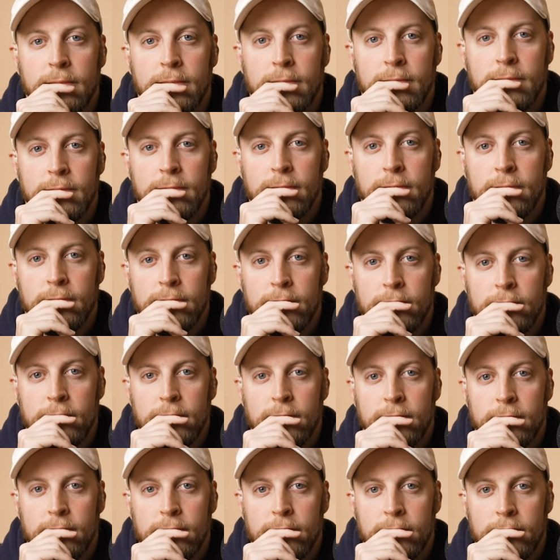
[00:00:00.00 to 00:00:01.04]

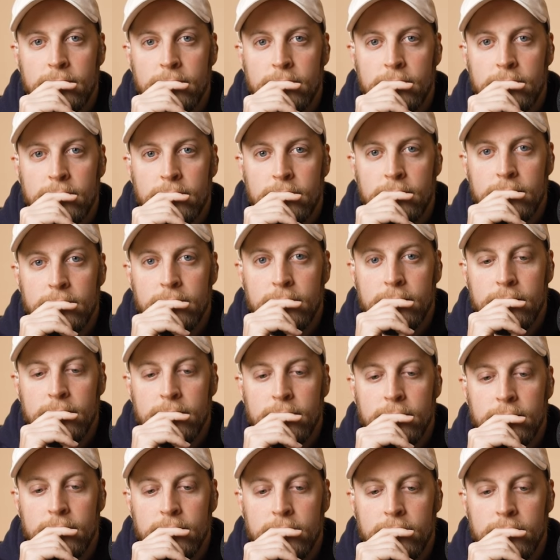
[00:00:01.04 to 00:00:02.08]

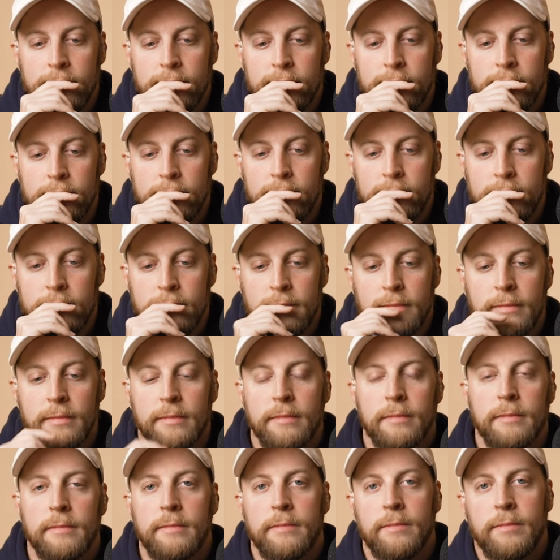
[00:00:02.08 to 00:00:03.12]

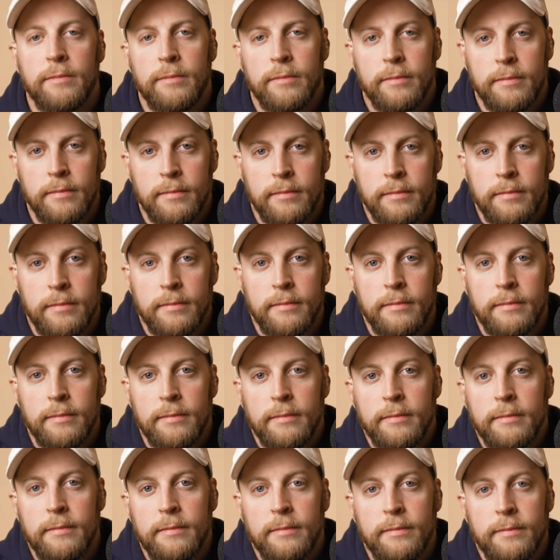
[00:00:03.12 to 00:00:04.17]

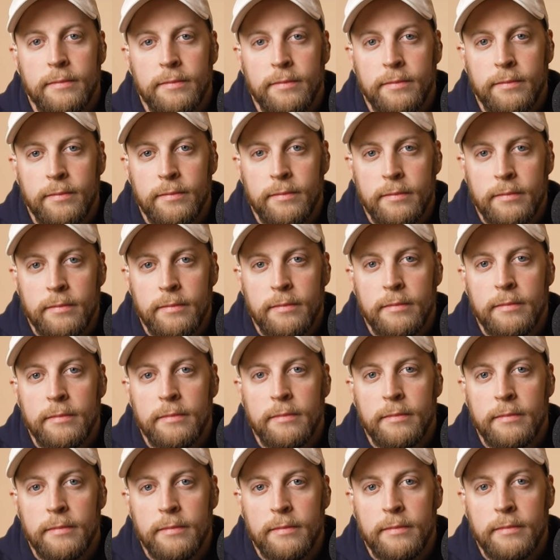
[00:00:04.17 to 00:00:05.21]

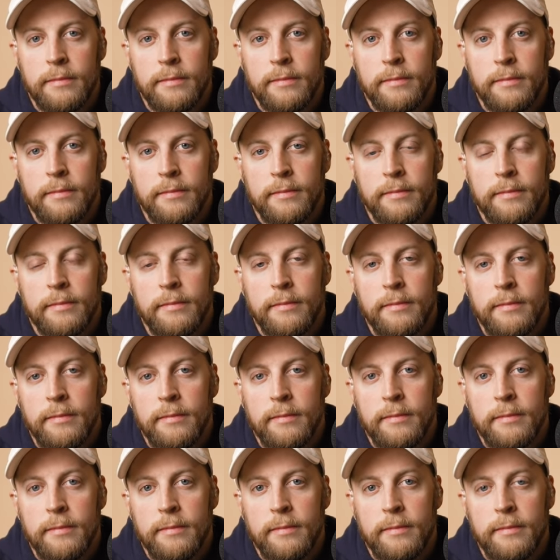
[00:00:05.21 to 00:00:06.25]

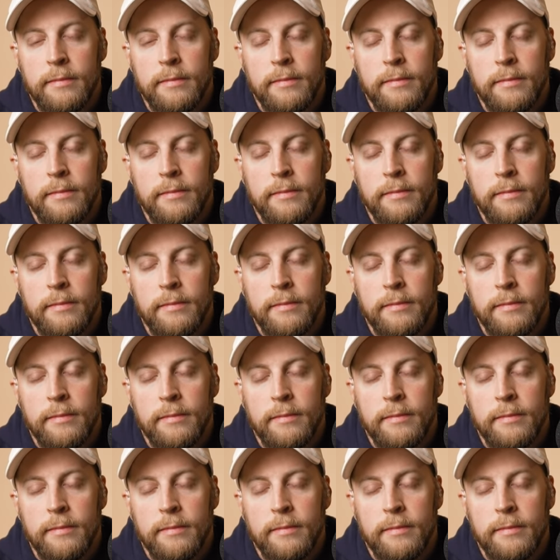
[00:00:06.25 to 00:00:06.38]
This person isn't speaking.